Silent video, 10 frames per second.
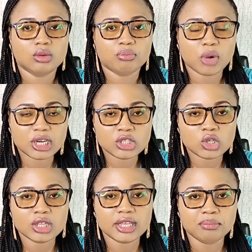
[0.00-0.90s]

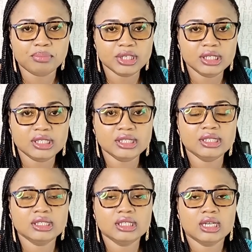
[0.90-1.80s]
monitor the
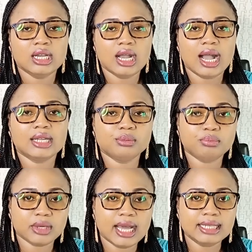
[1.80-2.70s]
breeding and
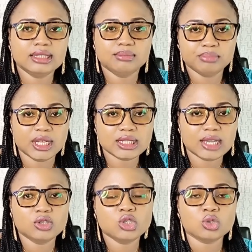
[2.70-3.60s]
plan better.
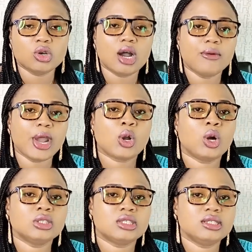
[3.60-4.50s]
You need to
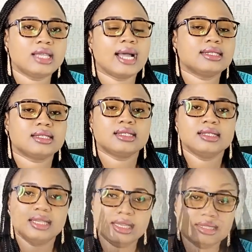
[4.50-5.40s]
record that
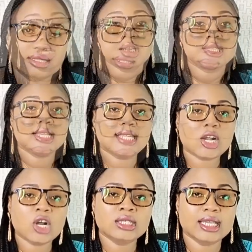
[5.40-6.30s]
date. The
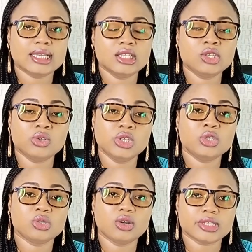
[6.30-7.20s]
second technique you need
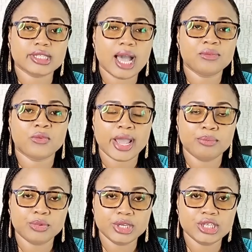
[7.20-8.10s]
to observe while
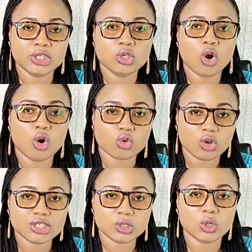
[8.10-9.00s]
breeding or
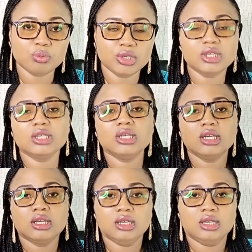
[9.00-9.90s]
crossing your pig
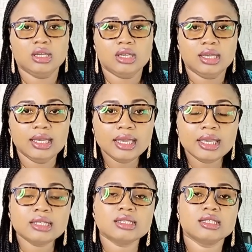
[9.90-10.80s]

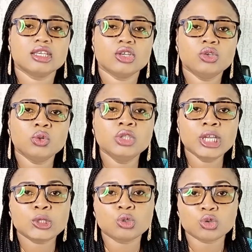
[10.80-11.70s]
is you
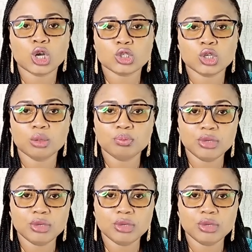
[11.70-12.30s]
need to cross your